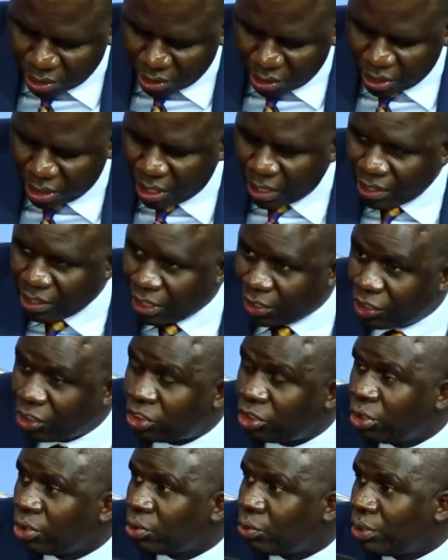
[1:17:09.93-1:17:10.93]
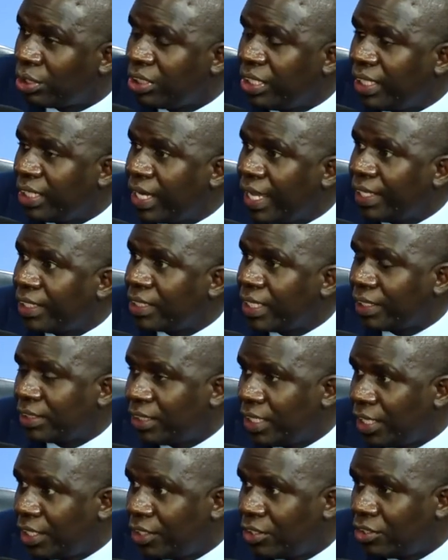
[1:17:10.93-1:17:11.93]
in addition to what the writer
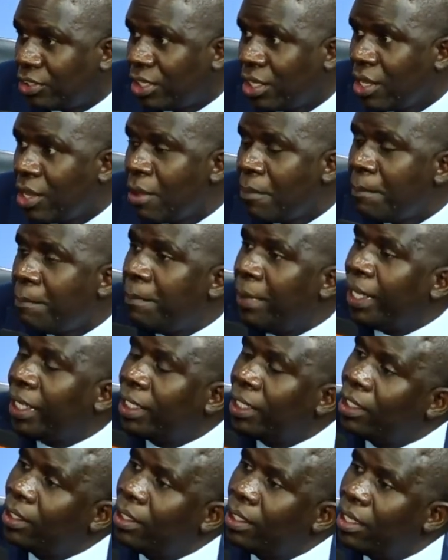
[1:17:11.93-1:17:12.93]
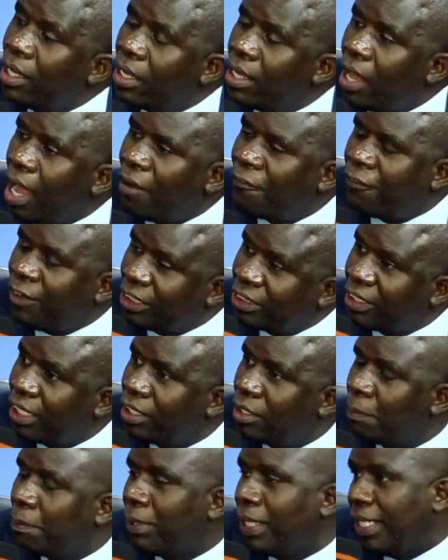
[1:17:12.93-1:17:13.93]
said. Making a
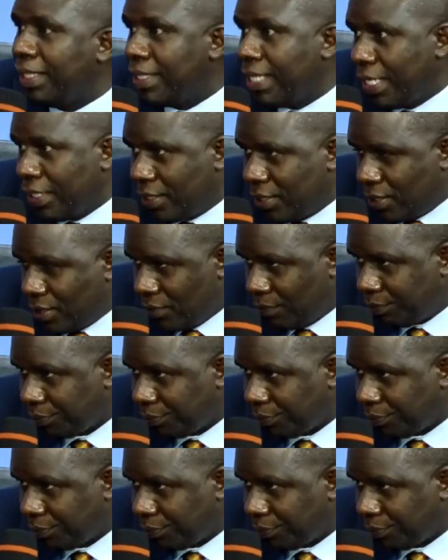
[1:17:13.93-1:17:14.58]
hazard pledges.